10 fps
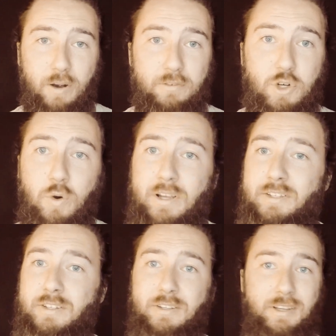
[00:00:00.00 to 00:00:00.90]
of
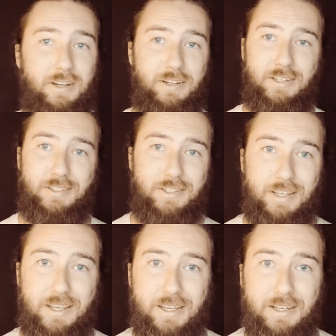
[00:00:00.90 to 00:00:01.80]
choice because
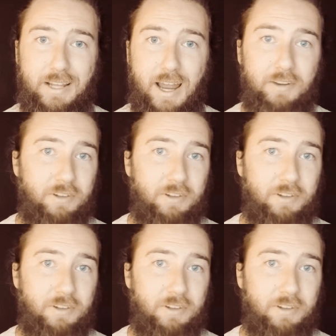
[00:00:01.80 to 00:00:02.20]
it kind of